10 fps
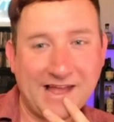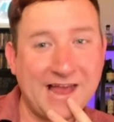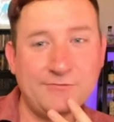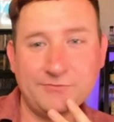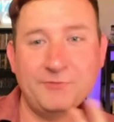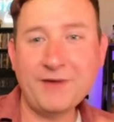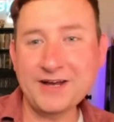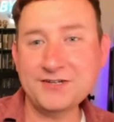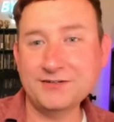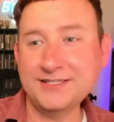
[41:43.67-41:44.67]

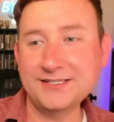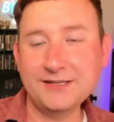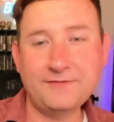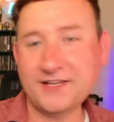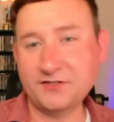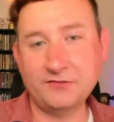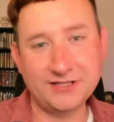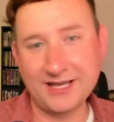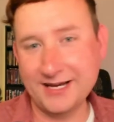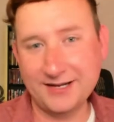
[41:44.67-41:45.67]
remind you, this is a festival with
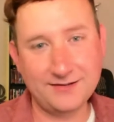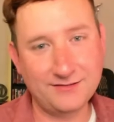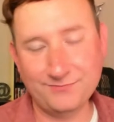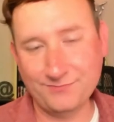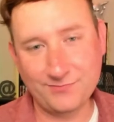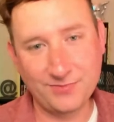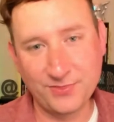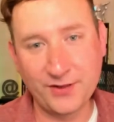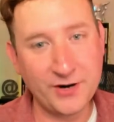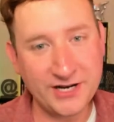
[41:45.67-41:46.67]
like
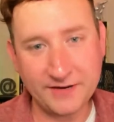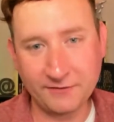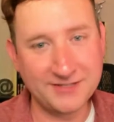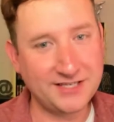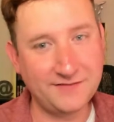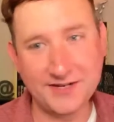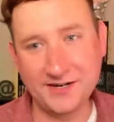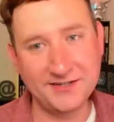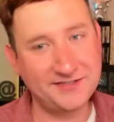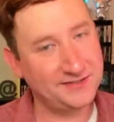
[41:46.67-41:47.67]
30 different whiskey
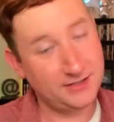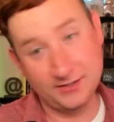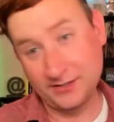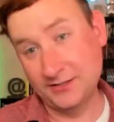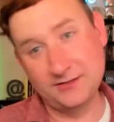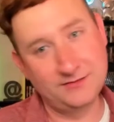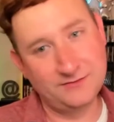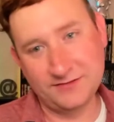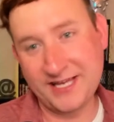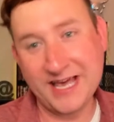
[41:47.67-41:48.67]
vendors,
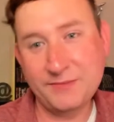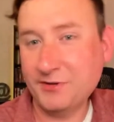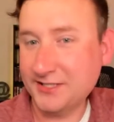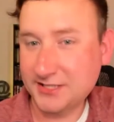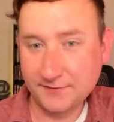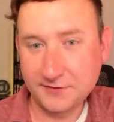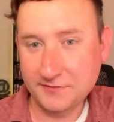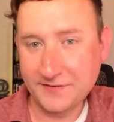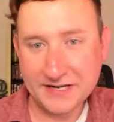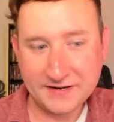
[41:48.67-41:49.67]
10 plus
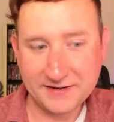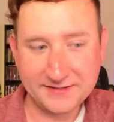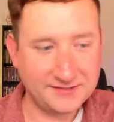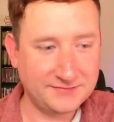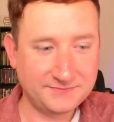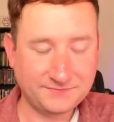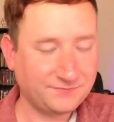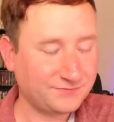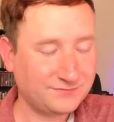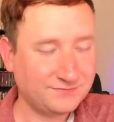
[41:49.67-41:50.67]
food vendors.
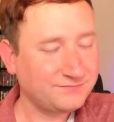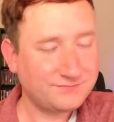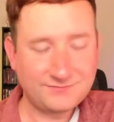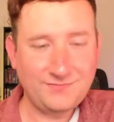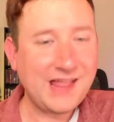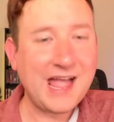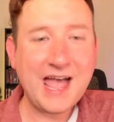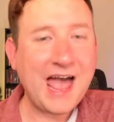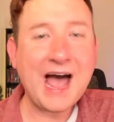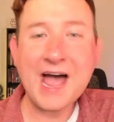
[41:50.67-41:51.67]

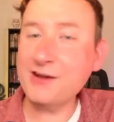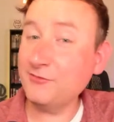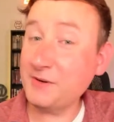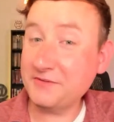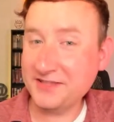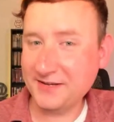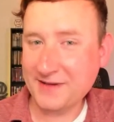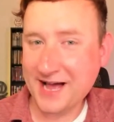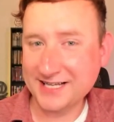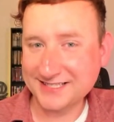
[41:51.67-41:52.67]
I don't remember anything
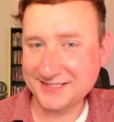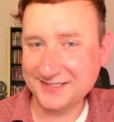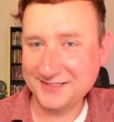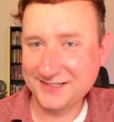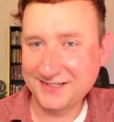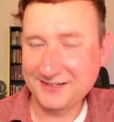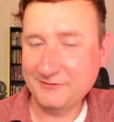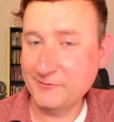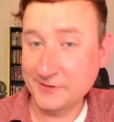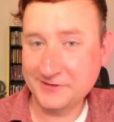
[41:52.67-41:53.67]
past
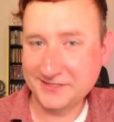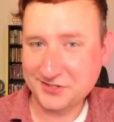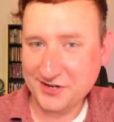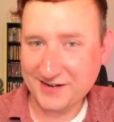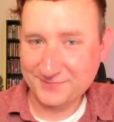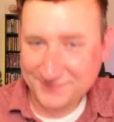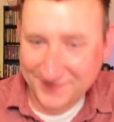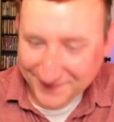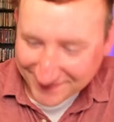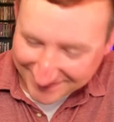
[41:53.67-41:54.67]
Wilderness Trail.
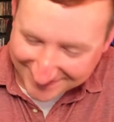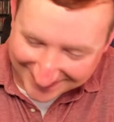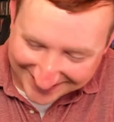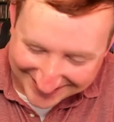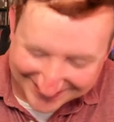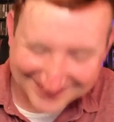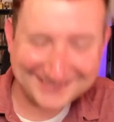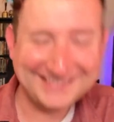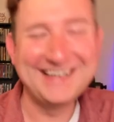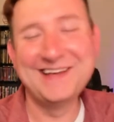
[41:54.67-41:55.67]

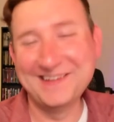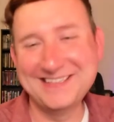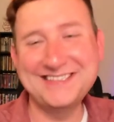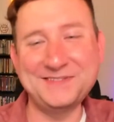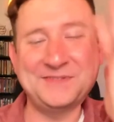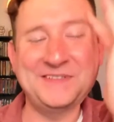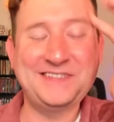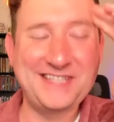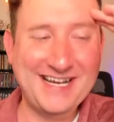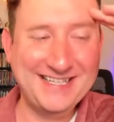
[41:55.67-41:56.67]
This is the
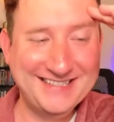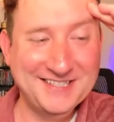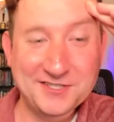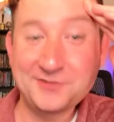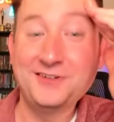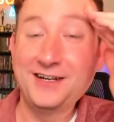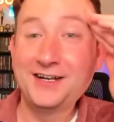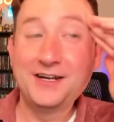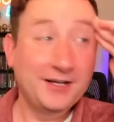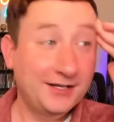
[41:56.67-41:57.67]
first night. So
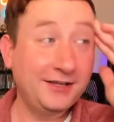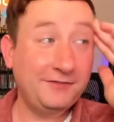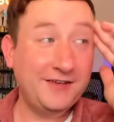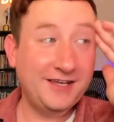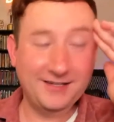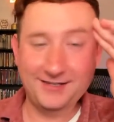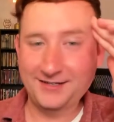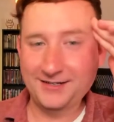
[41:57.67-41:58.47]
Cliffy,